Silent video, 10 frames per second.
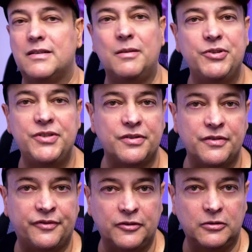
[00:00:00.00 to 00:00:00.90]
as I'm used to
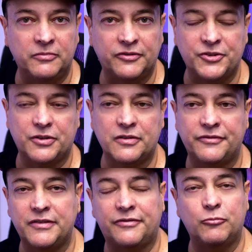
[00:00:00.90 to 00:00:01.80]
the film
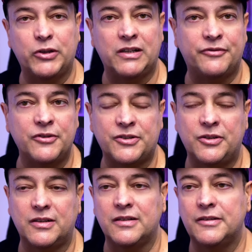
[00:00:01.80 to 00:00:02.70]
photography from when I first
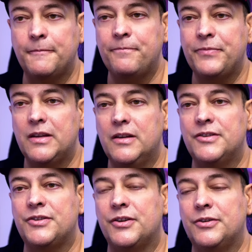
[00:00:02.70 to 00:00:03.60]
started.
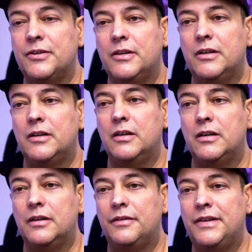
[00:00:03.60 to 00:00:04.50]
So
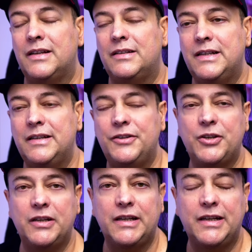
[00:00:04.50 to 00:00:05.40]
the idea
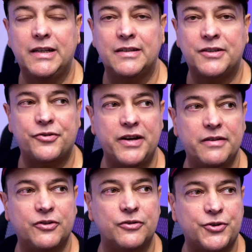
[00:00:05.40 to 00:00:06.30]
that you're going to get, this
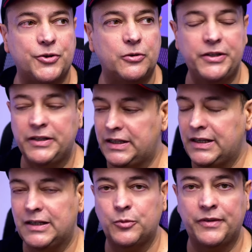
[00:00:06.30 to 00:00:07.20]
creative control you're going
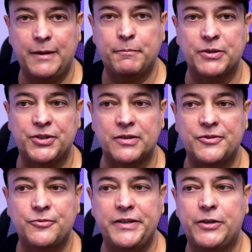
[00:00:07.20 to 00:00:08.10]
to get with aperture,
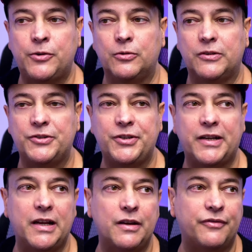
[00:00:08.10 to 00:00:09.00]
is really cool, because you
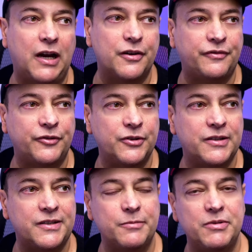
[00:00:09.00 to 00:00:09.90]
can have out of
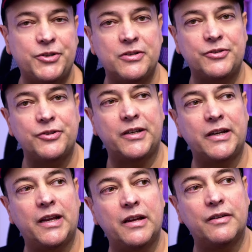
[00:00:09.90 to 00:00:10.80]
focus images and you
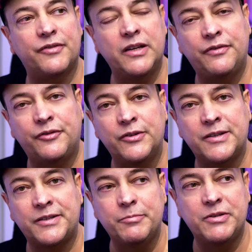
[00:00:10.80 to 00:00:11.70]
can have in
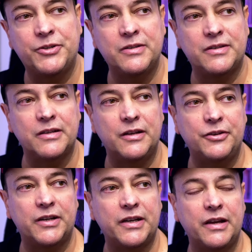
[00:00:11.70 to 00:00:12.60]
focus images, and
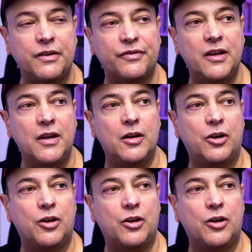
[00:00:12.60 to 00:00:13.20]
then you can have